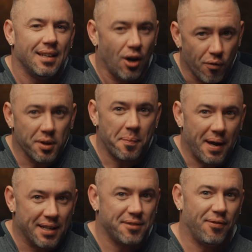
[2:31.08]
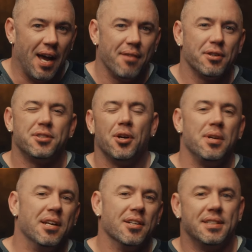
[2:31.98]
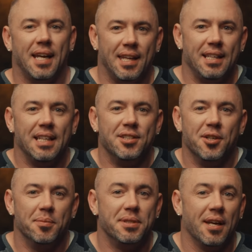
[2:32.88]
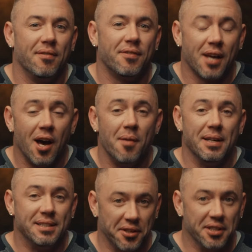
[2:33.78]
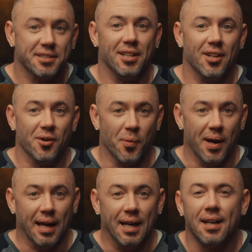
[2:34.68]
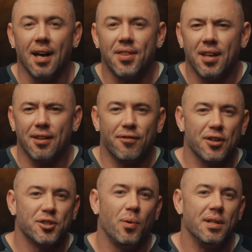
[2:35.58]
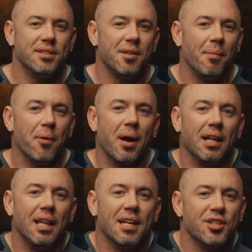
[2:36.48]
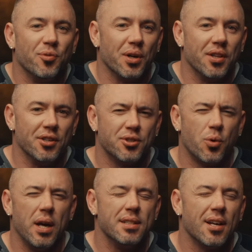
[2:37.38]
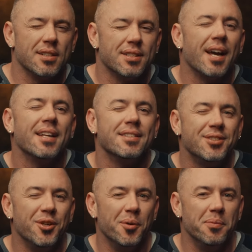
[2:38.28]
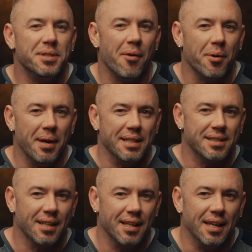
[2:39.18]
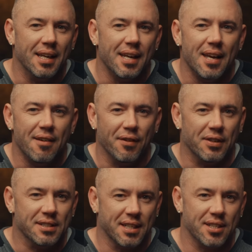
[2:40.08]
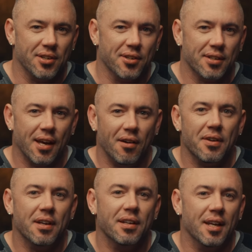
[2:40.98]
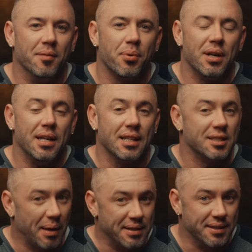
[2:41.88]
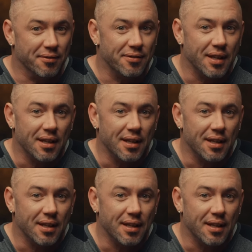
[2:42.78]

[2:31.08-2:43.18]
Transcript: Over the past 5 or so years, LED tubes have come a seriously long way. I think the first ones to my recollection were those quasar science tubes that were basically 5600 Kelvin and pretty expensive.